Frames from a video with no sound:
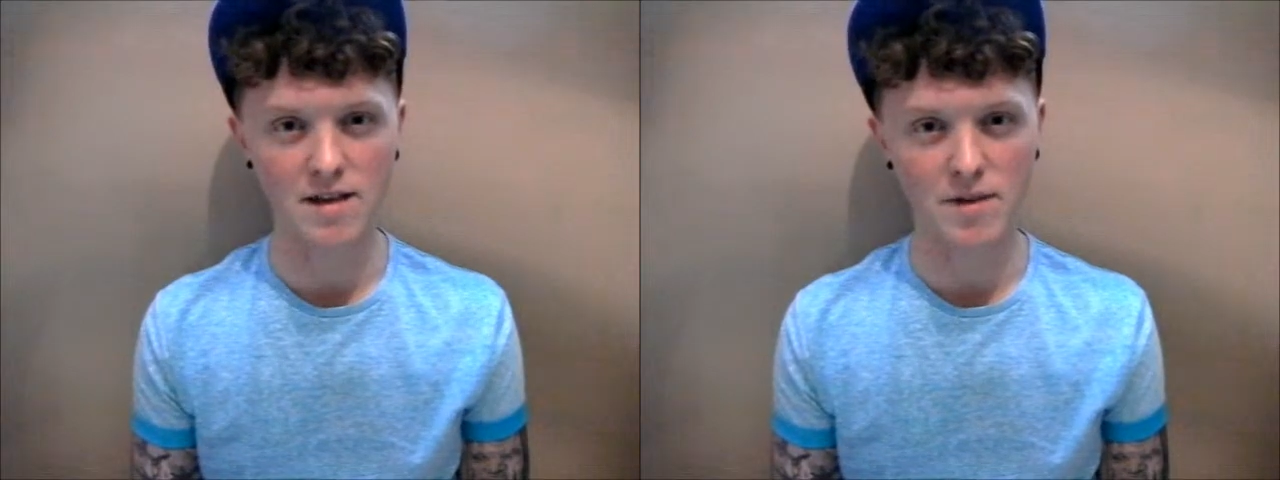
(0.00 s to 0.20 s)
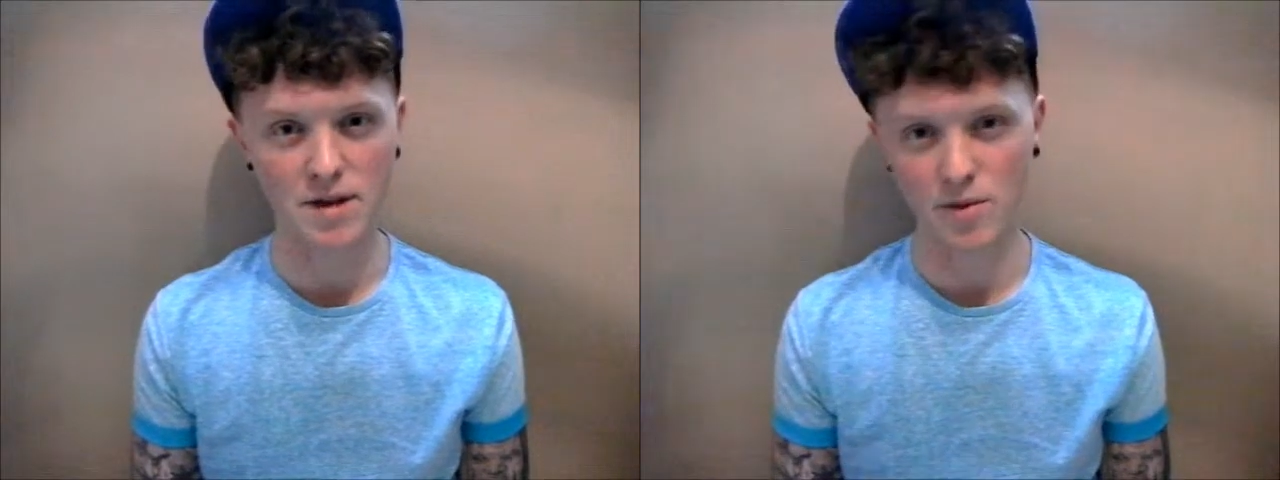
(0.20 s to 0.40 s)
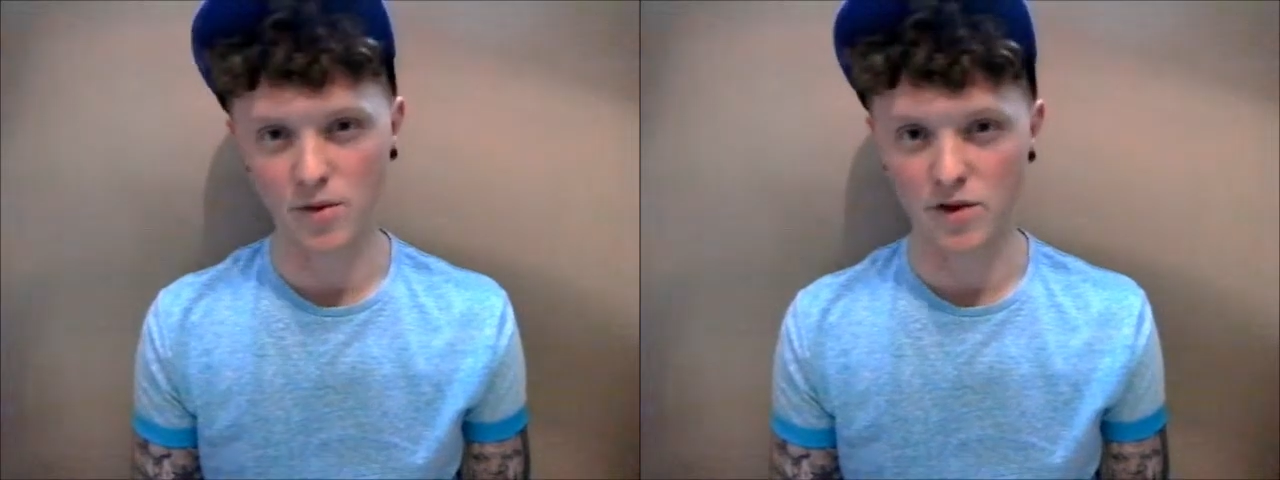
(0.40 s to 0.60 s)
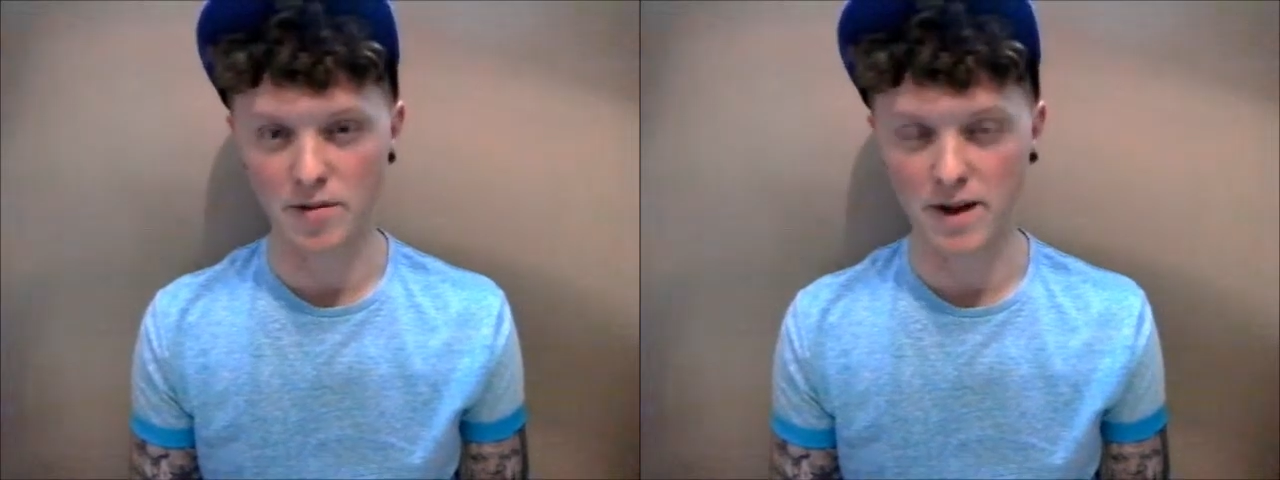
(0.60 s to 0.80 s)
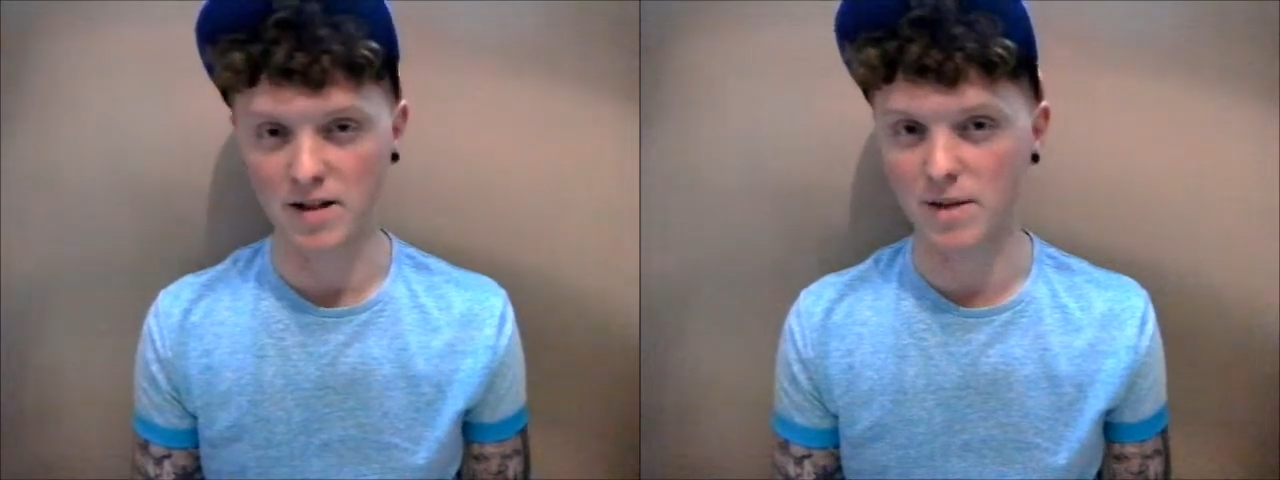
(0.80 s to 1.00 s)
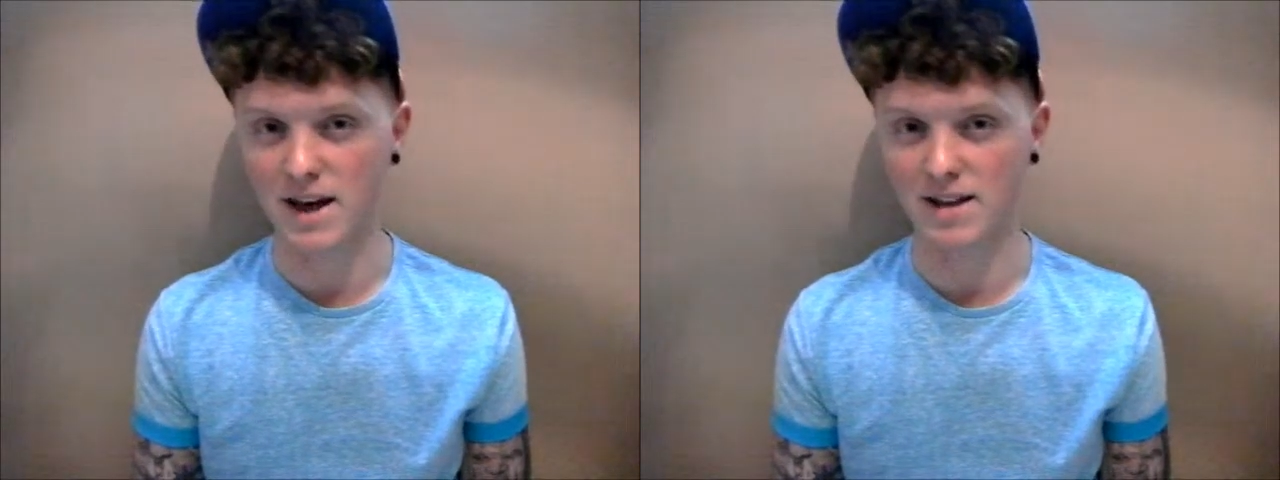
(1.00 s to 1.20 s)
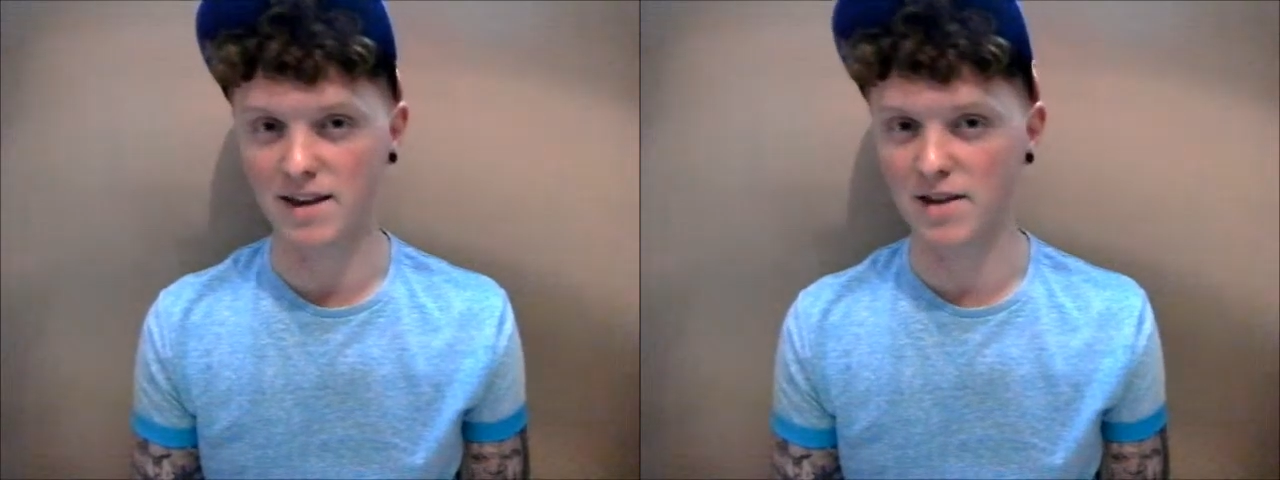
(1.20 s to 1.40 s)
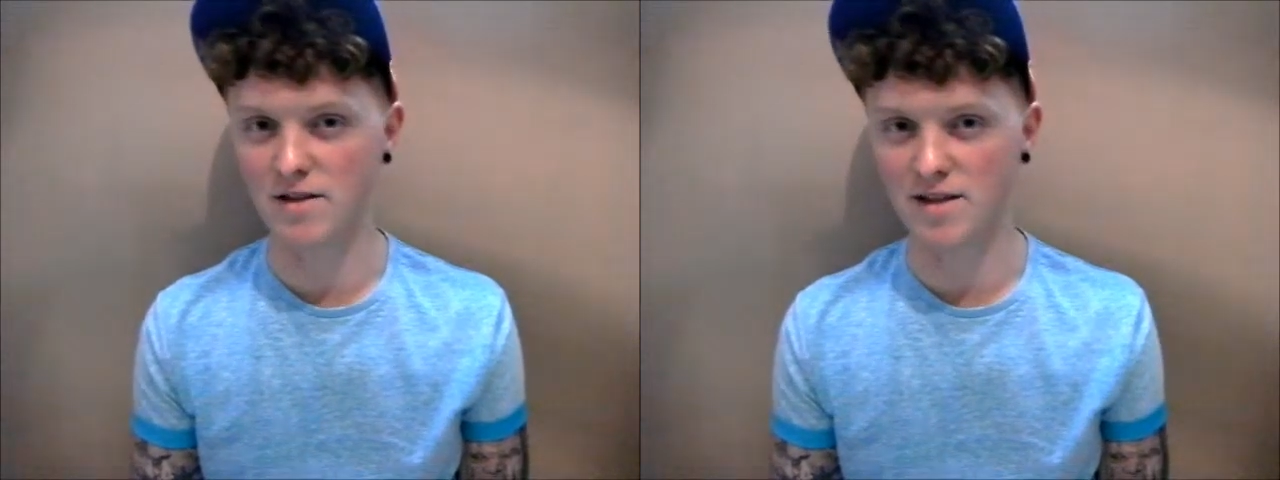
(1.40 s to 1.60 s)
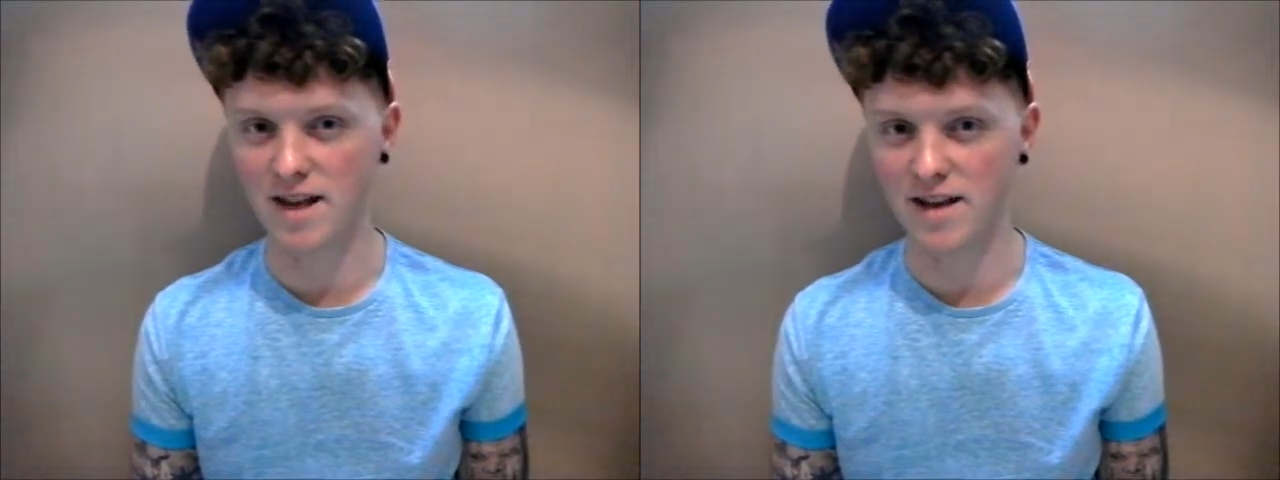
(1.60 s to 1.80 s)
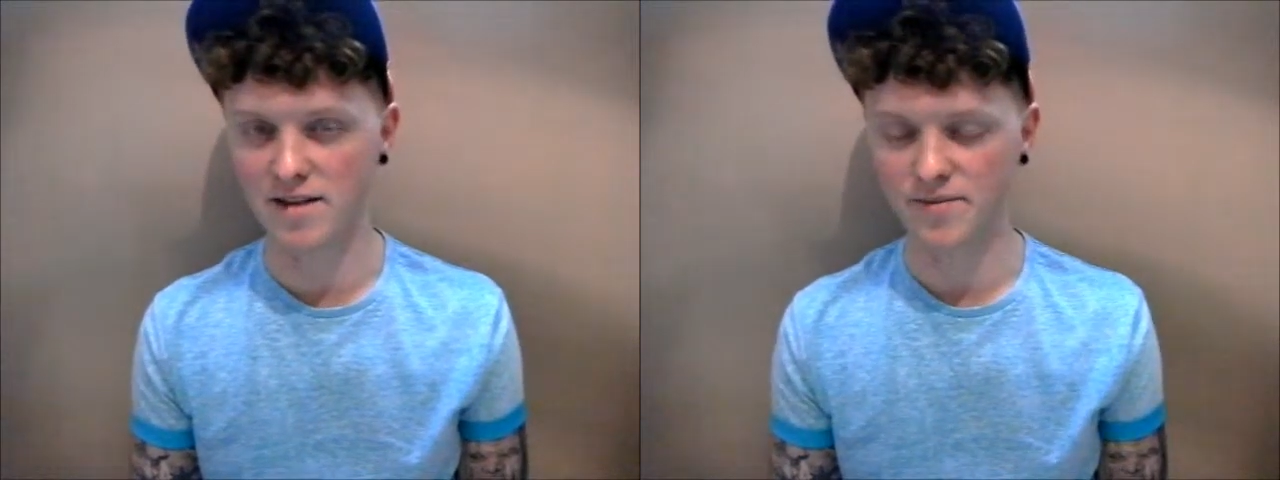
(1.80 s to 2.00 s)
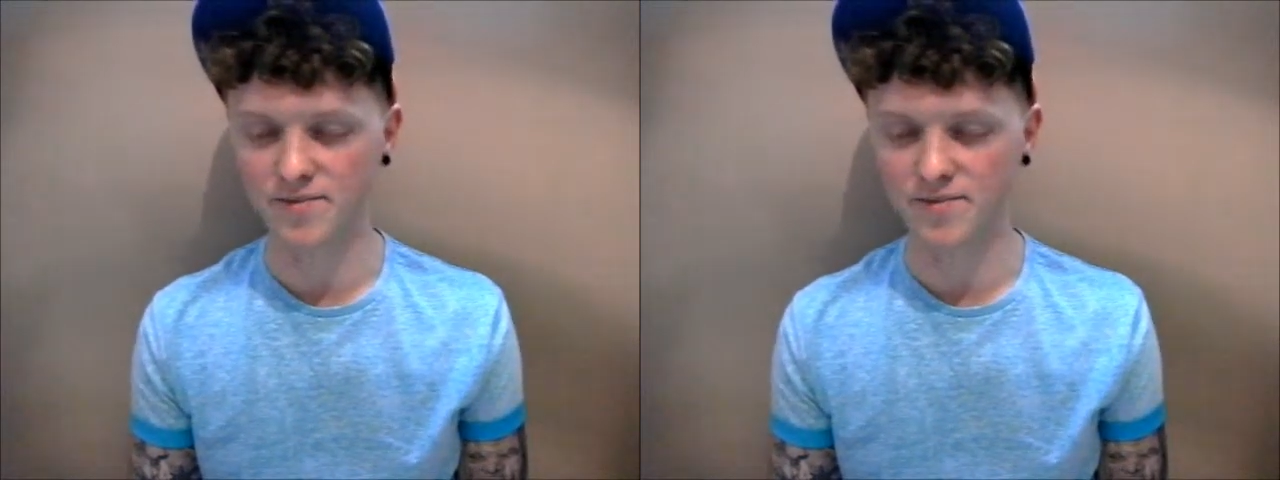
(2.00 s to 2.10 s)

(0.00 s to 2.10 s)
to make a portrait of Michael McIntyre instead.